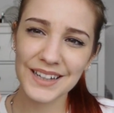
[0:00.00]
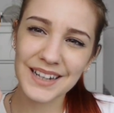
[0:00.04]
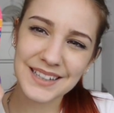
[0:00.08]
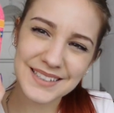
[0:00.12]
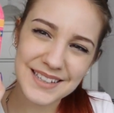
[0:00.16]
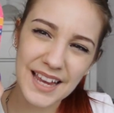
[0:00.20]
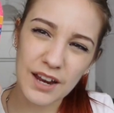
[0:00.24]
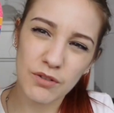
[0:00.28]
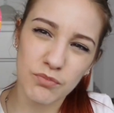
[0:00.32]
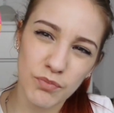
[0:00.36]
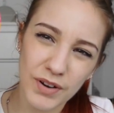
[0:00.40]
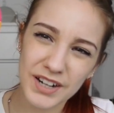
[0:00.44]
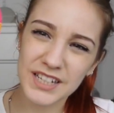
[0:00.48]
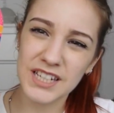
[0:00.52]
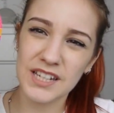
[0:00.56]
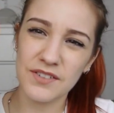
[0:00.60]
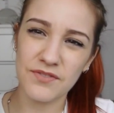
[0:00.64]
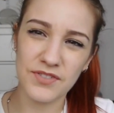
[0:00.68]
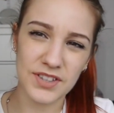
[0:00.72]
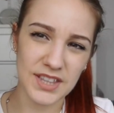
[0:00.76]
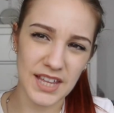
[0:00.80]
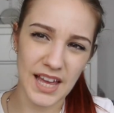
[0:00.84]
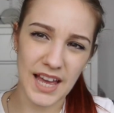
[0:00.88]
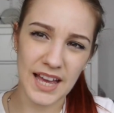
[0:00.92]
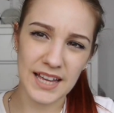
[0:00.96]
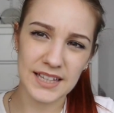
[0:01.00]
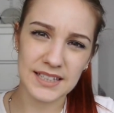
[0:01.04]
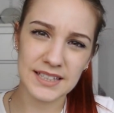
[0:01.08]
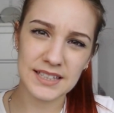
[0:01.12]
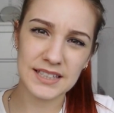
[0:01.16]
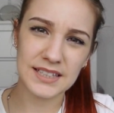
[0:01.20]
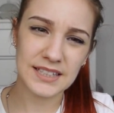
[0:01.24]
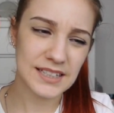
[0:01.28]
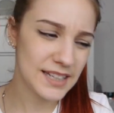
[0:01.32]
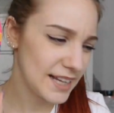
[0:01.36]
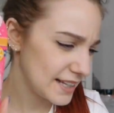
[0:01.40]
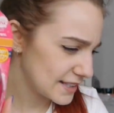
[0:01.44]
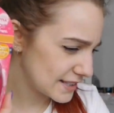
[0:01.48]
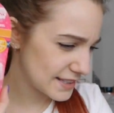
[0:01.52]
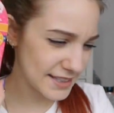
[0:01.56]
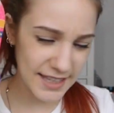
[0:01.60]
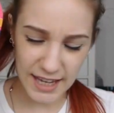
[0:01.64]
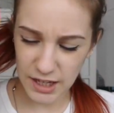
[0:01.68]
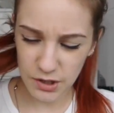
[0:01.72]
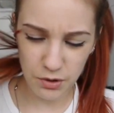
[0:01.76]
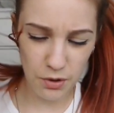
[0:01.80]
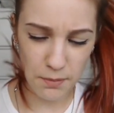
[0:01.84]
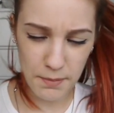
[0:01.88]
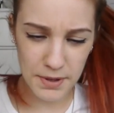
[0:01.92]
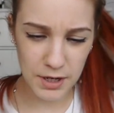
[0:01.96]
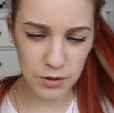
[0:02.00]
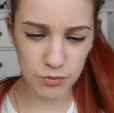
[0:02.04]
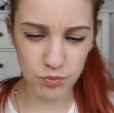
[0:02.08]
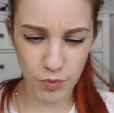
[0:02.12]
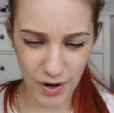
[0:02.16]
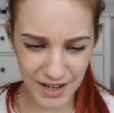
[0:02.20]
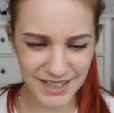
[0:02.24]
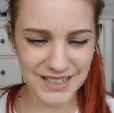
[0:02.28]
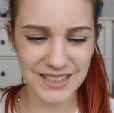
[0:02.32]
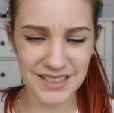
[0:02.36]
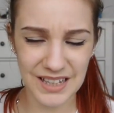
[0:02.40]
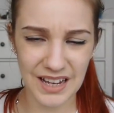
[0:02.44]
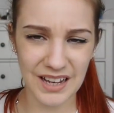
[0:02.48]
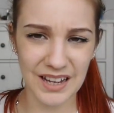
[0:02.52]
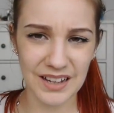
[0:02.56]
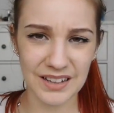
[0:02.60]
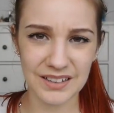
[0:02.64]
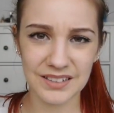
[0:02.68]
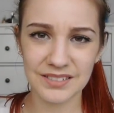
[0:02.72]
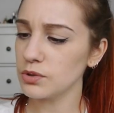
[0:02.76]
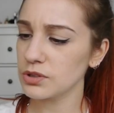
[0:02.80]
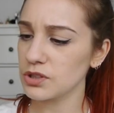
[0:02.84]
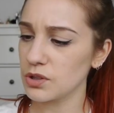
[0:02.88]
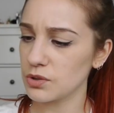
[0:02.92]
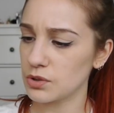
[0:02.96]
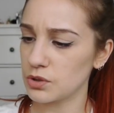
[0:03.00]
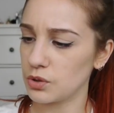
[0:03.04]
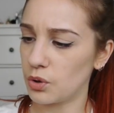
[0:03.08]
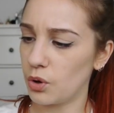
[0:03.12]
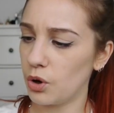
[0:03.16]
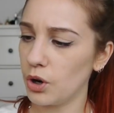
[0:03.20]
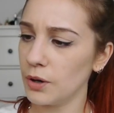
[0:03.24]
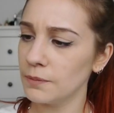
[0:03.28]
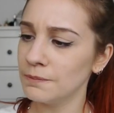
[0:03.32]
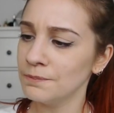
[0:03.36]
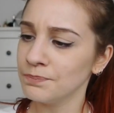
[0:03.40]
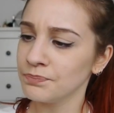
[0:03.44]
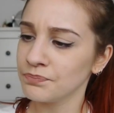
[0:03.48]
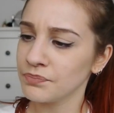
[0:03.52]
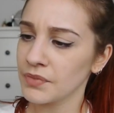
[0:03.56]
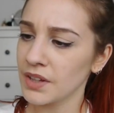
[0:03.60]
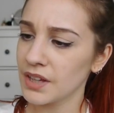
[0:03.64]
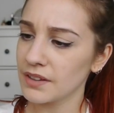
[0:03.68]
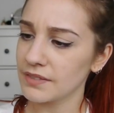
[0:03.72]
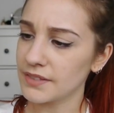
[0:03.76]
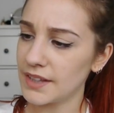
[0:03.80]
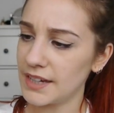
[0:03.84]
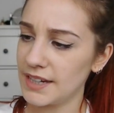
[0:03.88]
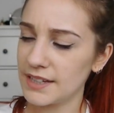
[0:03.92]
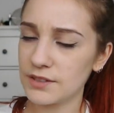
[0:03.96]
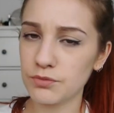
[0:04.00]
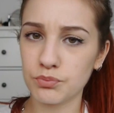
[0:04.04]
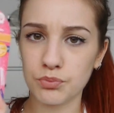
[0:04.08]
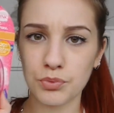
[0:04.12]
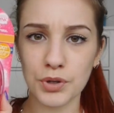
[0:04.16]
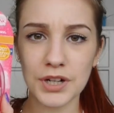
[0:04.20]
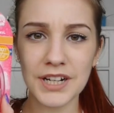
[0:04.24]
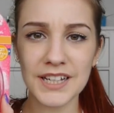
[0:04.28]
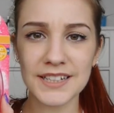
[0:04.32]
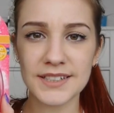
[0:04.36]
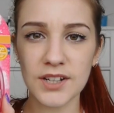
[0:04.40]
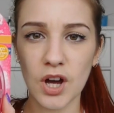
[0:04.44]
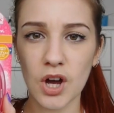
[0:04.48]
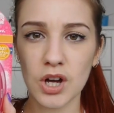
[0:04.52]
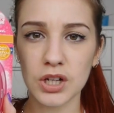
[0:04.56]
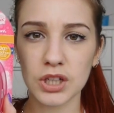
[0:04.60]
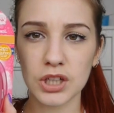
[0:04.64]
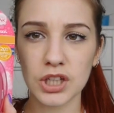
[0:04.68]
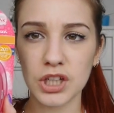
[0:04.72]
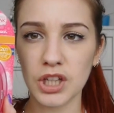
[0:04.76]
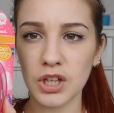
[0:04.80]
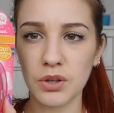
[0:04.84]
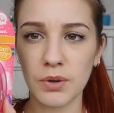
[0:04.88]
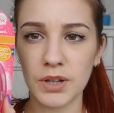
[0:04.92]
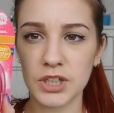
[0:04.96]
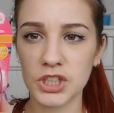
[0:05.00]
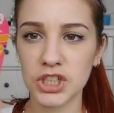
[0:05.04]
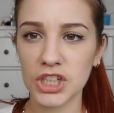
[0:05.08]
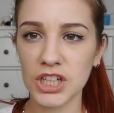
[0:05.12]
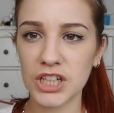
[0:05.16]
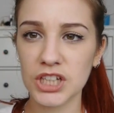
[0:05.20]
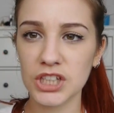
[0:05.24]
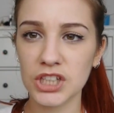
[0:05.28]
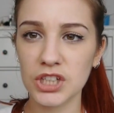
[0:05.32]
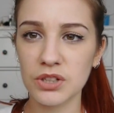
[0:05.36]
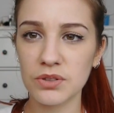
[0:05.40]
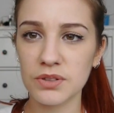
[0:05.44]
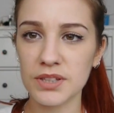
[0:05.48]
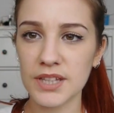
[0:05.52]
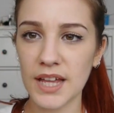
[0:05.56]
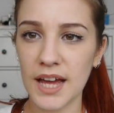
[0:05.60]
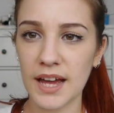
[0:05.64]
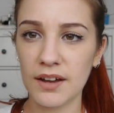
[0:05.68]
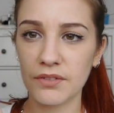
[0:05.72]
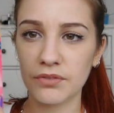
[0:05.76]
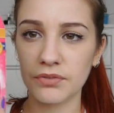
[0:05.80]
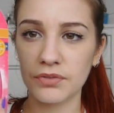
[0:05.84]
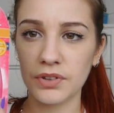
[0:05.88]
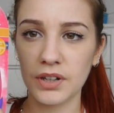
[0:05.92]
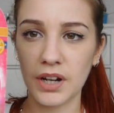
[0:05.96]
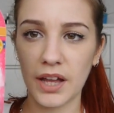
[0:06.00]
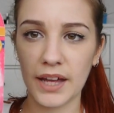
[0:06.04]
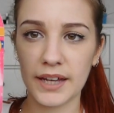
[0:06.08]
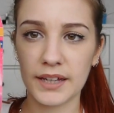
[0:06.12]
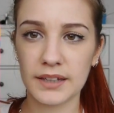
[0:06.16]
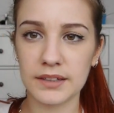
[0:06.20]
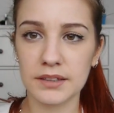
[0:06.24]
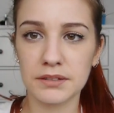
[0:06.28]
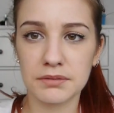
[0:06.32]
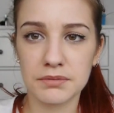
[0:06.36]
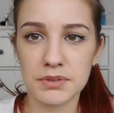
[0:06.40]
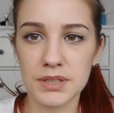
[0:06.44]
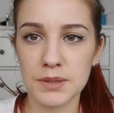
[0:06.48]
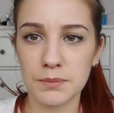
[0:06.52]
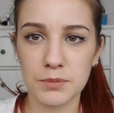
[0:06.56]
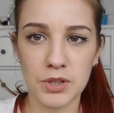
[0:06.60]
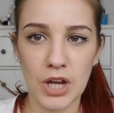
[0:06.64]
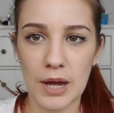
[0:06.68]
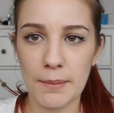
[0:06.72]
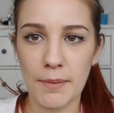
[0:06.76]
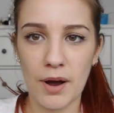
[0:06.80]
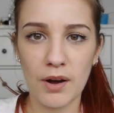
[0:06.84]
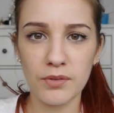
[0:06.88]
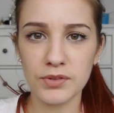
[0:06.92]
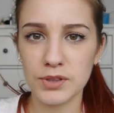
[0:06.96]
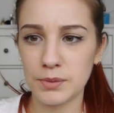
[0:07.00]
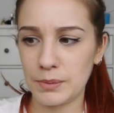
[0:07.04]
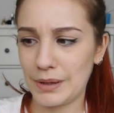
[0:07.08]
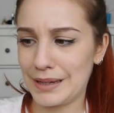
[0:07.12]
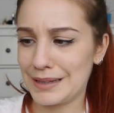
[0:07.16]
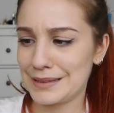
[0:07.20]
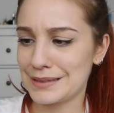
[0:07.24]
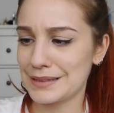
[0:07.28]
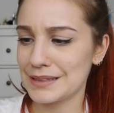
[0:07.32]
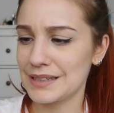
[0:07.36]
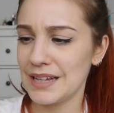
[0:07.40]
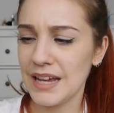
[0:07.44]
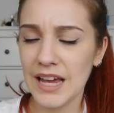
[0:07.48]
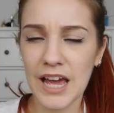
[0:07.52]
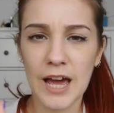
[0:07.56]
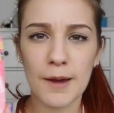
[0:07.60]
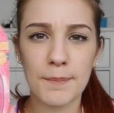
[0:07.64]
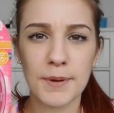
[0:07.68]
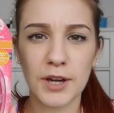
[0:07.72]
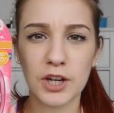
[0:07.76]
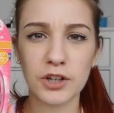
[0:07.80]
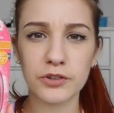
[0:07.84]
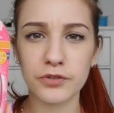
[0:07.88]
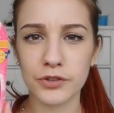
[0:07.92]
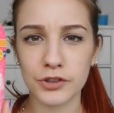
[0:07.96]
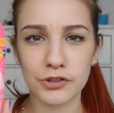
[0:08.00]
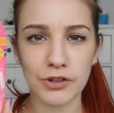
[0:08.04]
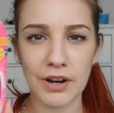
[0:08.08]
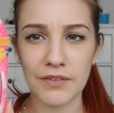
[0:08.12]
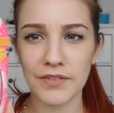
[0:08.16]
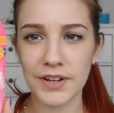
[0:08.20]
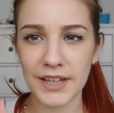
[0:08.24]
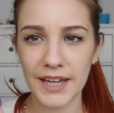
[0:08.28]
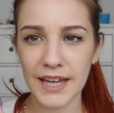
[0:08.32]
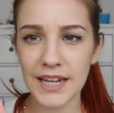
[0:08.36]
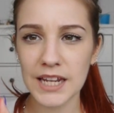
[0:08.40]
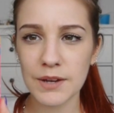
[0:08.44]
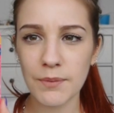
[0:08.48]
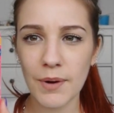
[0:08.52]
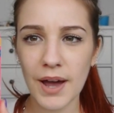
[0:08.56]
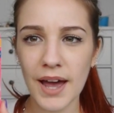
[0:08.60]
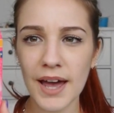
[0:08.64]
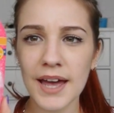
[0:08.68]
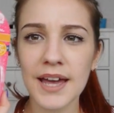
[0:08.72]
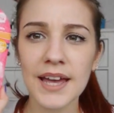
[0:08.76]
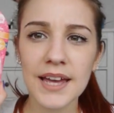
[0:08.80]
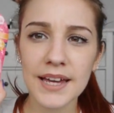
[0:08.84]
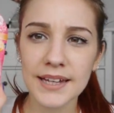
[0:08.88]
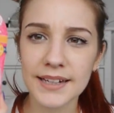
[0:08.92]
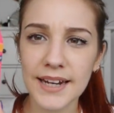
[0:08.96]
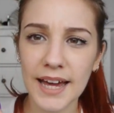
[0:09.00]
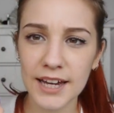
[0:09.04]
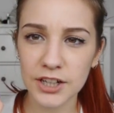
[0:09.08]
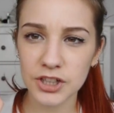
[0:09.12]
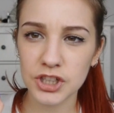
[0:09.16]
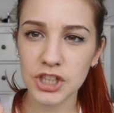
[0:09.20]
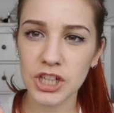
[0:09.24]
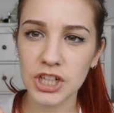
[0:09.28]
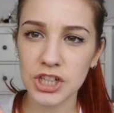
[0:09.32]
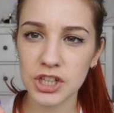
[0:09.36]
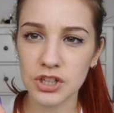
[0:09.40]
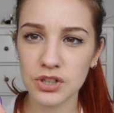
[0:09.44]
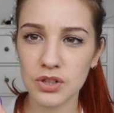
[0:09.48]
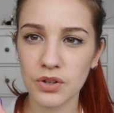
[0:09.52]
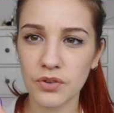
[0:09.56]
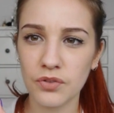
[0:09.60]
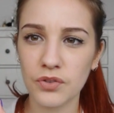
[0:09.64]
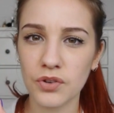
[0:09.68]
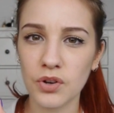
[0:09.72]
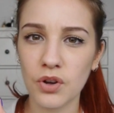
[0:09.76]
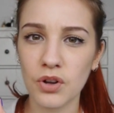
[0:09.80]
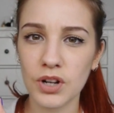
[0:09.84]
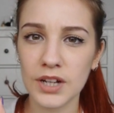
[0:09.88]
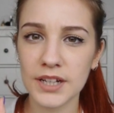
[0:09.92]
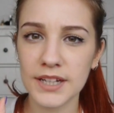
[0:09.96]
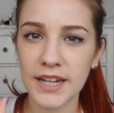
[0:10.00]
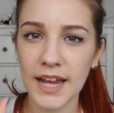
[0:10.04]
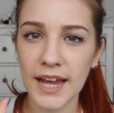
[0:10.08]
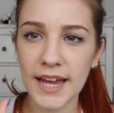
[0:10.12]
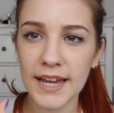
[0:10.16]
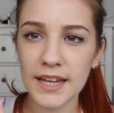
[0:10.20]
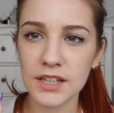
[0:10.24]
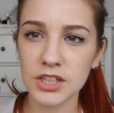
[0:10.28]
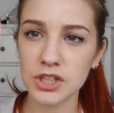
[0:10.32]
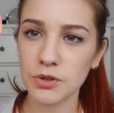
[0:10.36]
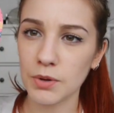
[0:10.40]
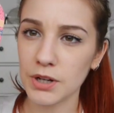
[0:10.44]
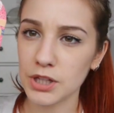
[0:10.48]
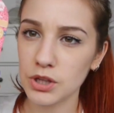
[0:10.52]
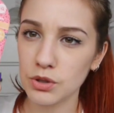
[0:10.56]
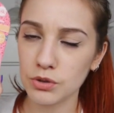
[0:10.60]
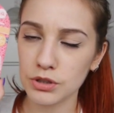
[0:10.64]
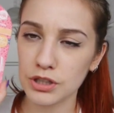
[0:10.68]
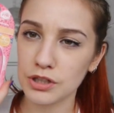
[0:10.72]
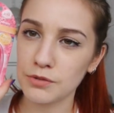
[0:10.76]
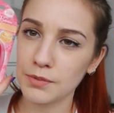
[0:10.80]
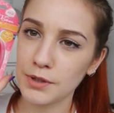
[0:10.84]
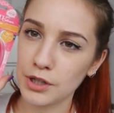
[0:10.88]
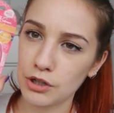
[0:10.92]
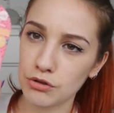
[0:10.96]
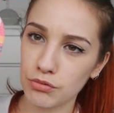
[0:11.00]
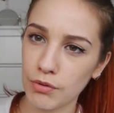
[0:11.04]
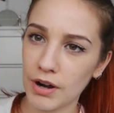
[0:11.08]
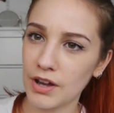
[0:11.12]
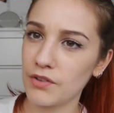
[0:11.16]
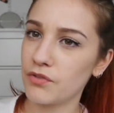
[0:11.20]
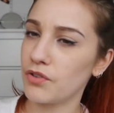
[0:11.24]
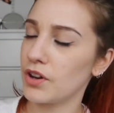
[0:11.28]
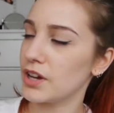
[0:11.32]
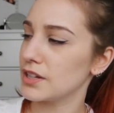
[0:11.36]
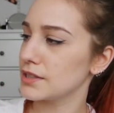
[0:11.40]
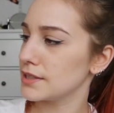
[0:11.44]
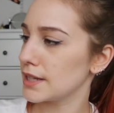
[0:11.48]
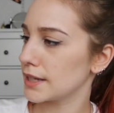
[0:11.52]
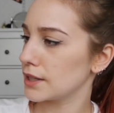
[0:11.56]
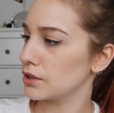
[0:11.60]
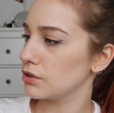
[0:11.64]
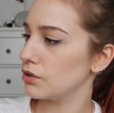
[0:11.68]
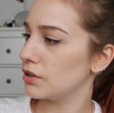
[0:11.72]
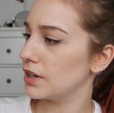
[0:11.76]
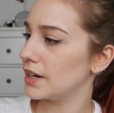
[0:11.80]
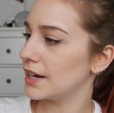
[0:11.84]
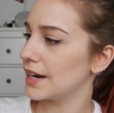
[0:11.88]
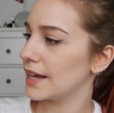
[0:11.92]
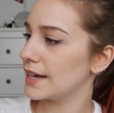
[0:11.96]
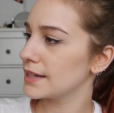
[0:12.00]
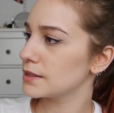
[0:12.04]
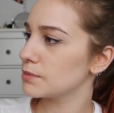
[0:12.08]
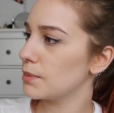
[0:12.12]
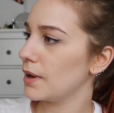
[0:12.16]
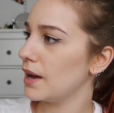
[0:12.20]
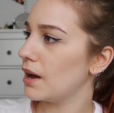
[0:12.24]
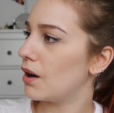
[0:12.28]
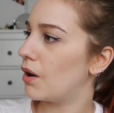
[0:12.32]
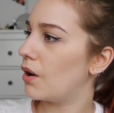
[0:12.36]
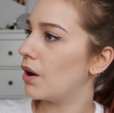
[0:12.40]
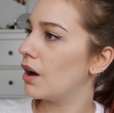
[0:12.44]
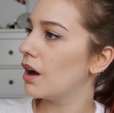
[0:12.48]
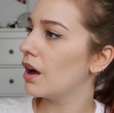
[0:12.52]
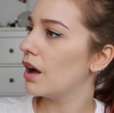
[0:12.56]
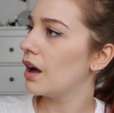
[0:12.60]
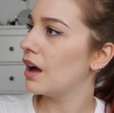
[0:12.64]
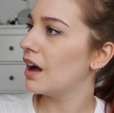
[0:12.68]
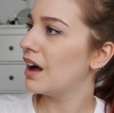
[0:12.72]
let's get ready for this. Let's get you a mini razor. Also thought, that is really darn cute, and she can use that for like some time afterwards. It'd be good for traveling anywhere. Next year she's off on holiday, so I thought this would be great for her second holiday as well.